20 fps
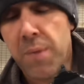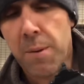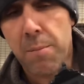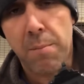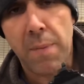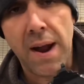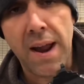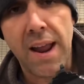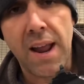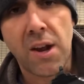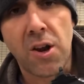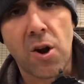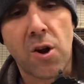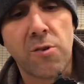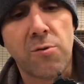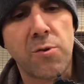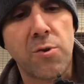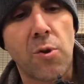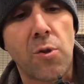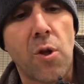My handguards
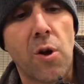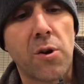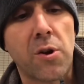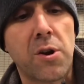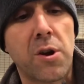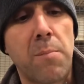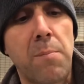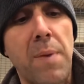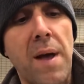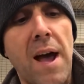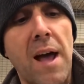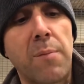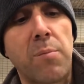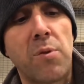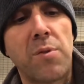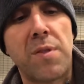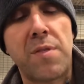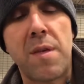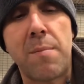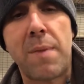were no longer compatible.
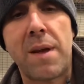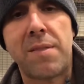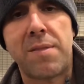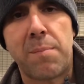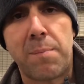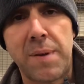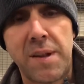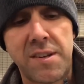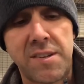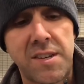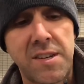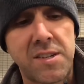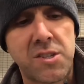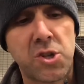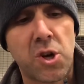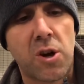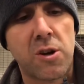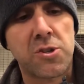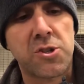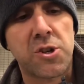Then they made the PC
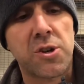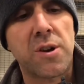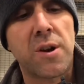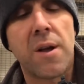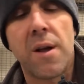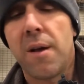charger.